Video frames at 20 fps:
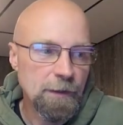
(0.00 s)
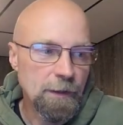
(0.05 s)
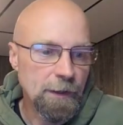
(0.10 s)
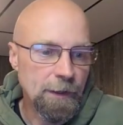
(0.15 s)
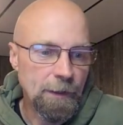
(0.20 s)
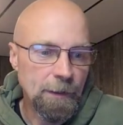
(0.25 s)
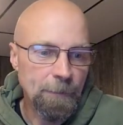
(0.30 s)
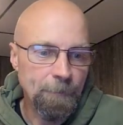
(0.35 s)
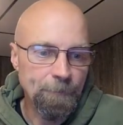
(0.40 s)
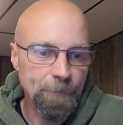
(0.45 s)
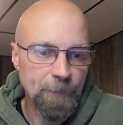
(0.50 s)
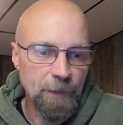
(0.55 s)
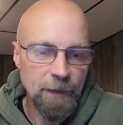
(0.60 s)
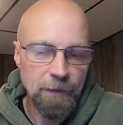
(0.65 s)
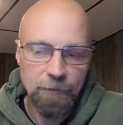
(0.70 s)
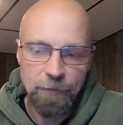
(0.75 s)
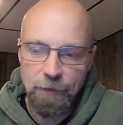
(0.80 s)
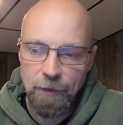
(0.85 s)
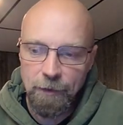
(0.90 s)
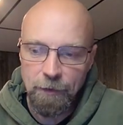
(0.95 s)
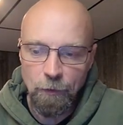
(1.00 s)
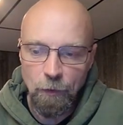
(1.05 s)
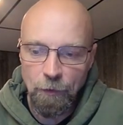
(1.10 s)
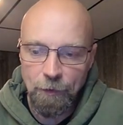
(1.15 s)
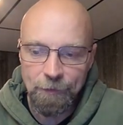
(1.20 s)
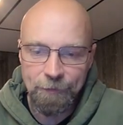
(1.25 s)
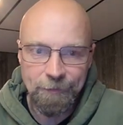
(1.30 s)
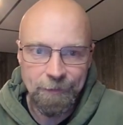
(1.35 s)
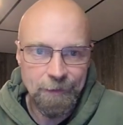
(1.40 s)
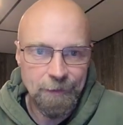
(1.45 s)
And
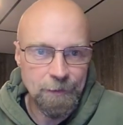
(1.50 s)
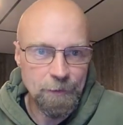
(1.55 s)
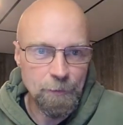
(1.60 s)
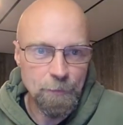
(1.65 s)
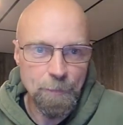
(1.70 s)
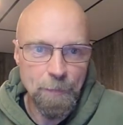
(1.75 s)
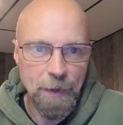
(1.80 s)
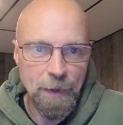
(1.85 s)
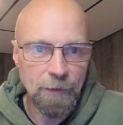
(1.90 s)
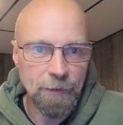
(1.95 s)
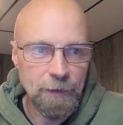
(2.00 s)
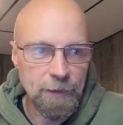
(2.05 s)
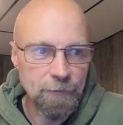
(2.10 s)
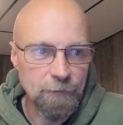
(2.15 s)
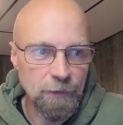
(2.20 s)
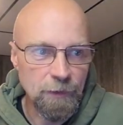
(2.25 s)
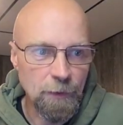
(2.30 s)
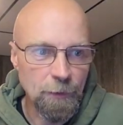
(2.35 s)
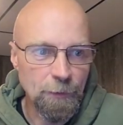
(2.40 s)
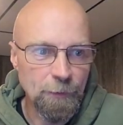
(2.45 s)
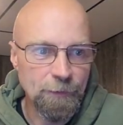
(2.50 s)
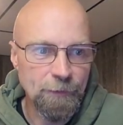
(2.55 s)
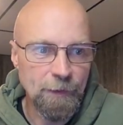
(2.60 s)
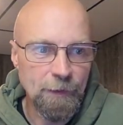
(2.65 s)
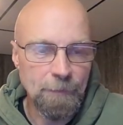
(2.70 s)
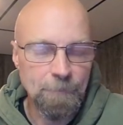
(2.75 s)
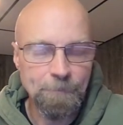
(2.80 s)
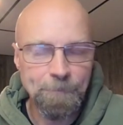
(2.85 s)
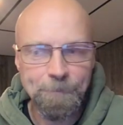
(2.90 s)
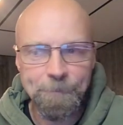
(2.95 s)
honestly, you barely even notice
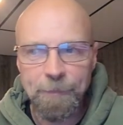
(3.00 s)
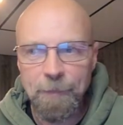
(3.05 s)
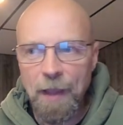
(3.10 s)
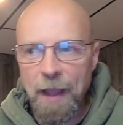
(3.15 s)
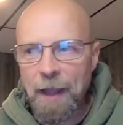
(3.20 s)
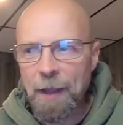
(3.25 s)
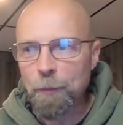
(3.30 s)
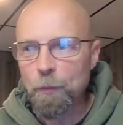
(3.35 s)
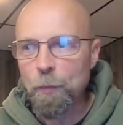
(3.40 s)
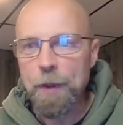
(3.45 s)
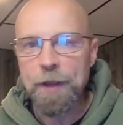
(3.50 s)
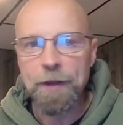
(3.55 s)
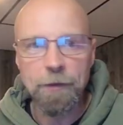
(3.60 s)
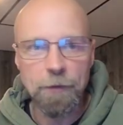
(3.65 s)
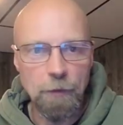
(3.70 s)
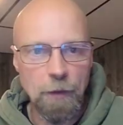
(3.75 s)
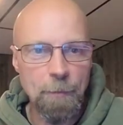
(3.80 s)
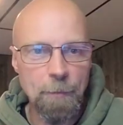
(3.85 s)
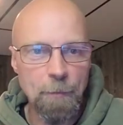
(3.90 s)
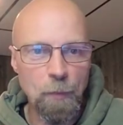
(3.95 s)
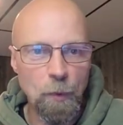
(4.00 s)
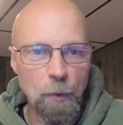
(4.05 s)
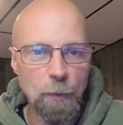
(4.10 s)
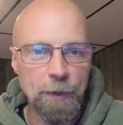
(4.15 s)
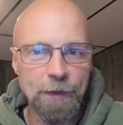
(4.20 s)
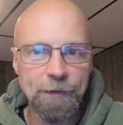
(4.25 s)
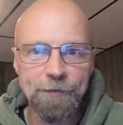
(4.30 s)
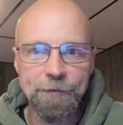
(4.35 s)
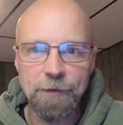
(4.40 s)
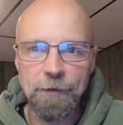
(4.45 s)
it. I weighed a lot more
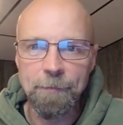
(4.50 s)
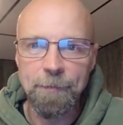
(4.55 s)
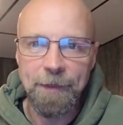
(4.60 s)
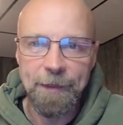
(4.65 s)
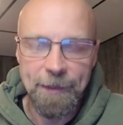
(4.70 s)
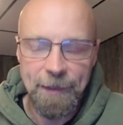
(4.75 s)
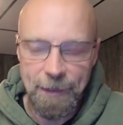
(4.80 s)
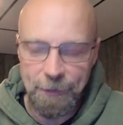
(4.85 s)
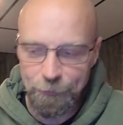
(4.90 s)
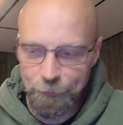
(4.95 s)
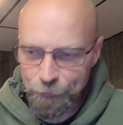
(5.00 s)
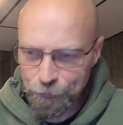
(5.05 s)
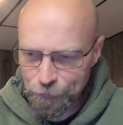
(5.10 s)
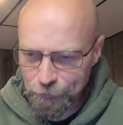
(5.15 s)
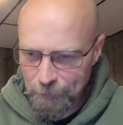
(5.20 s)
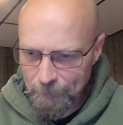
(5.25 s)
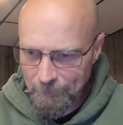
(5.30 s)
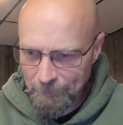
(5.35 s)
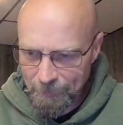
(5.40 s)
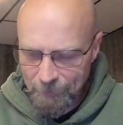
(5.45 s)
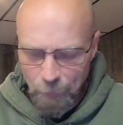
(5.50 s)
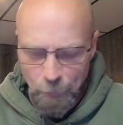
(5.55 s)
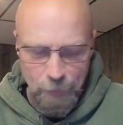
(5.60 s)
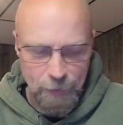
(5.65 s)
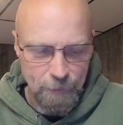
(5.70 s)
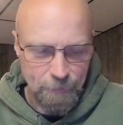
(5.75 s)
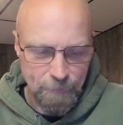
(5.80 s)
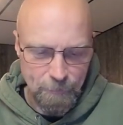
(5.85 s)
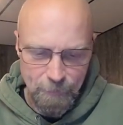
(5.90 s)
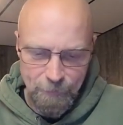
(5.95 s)
when I started my cancer treatments. I
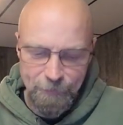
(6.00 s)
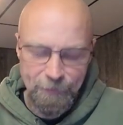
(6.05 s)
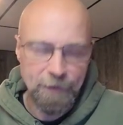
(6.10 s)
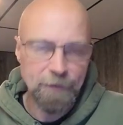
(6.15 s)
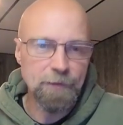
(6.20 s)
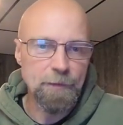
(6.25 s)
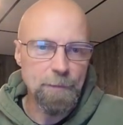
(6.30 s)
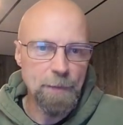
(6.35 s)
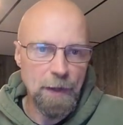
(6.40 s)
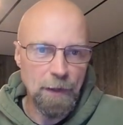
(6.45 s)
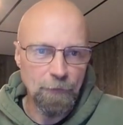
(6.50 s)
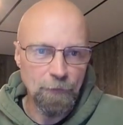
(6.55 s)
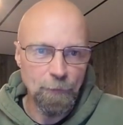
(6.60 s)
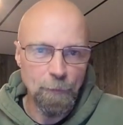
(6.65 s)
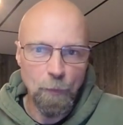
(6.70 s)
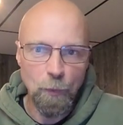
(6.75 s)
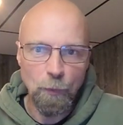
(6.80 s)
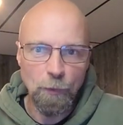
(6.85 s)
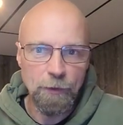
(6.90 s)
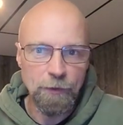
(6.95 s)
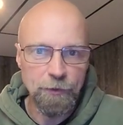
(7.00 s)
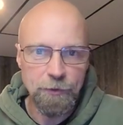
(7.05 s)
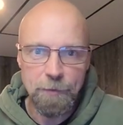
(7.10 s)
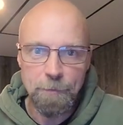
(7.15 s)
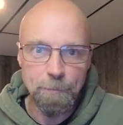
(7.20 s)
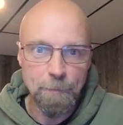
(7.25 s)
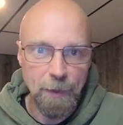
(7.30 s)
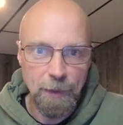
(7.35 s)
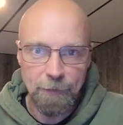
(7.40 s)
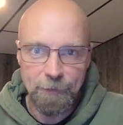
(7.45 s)
weighed 60 pounds more, and you
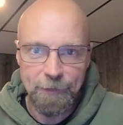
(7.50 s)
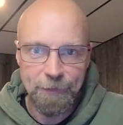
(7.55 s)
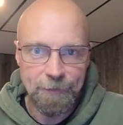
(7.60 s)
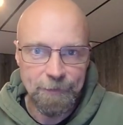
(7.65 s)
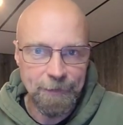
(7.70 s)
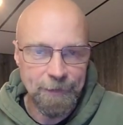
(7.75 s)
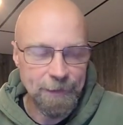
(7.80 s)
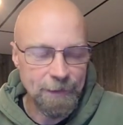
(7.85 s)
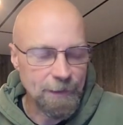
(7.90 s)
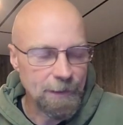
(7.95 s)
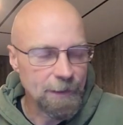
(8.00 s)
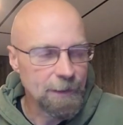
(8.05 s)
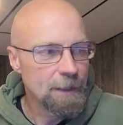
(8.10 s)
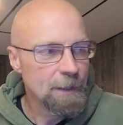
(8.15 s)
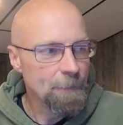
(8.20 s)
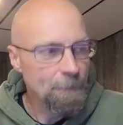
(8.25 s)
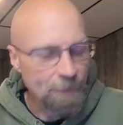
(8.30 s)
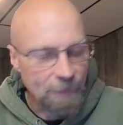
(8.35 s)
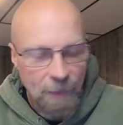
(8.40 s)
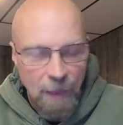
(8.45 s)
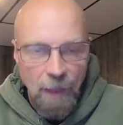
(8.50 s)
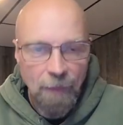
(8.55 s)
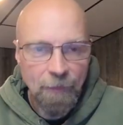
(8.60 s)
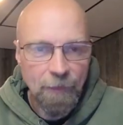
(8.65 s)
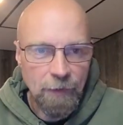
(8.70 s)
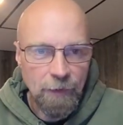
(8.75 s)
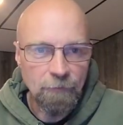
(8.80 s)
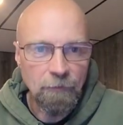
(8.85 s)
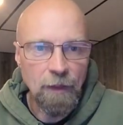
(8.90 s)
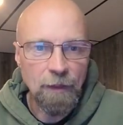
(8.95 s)
can barely see it. Now
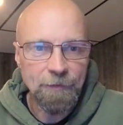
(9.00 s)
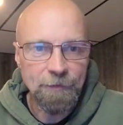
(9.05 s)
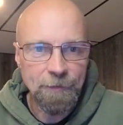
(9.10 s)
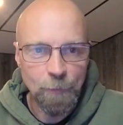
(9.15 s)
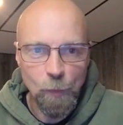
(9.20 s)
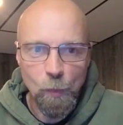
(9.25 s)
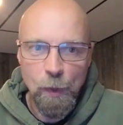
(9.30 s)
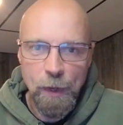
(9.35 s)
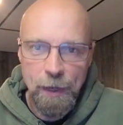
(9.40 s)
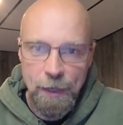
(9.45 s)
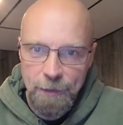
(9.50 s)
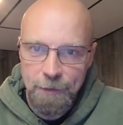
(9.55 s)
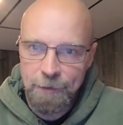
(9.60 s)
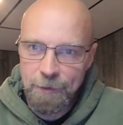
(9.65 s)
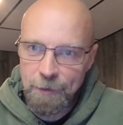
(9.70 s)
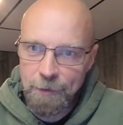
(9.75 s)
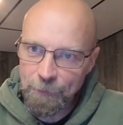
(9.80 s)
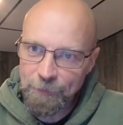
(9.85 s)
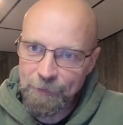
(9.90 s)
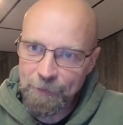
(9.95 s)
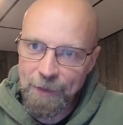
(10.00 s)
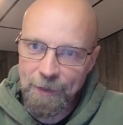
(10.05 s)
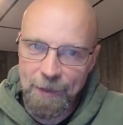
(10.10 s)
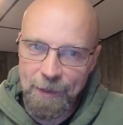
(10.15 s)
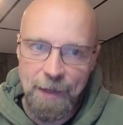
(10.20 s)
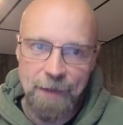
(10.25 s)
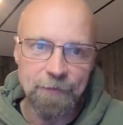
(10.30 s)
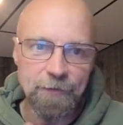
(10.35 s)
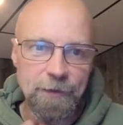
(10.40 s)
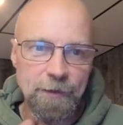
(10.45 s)
that I've lost some weight, it's kind
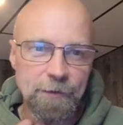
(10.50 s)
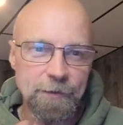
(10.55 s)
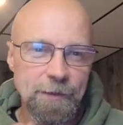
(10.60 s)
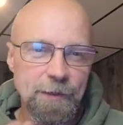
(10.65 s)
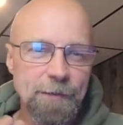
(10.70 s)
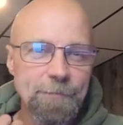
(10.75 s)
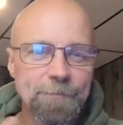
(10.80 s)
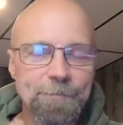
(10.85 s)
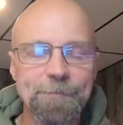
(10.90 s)
of evident.